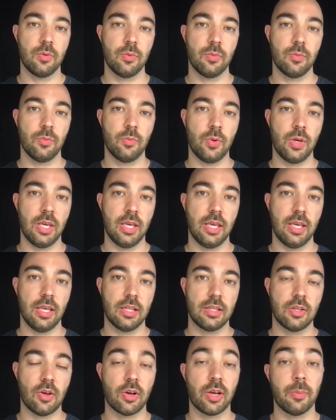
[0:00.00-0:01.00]

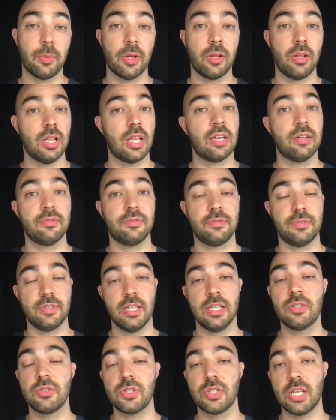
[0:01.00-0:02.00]
we talk about a lot of
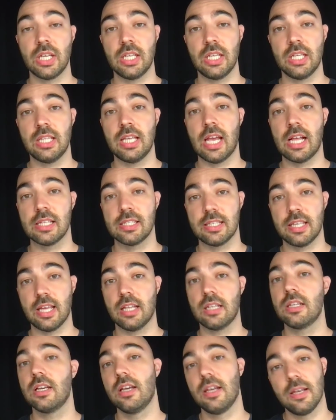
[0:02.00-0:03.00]
interesting details
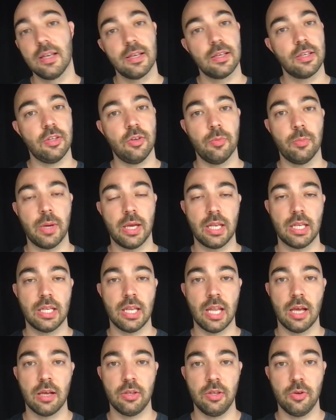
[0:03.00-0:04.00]
that you may
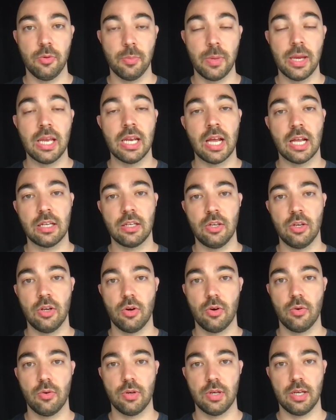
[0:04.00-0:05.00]
not
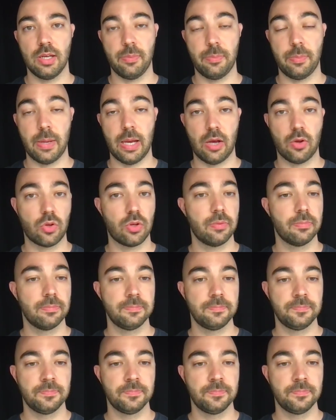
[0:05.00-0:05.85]
know about.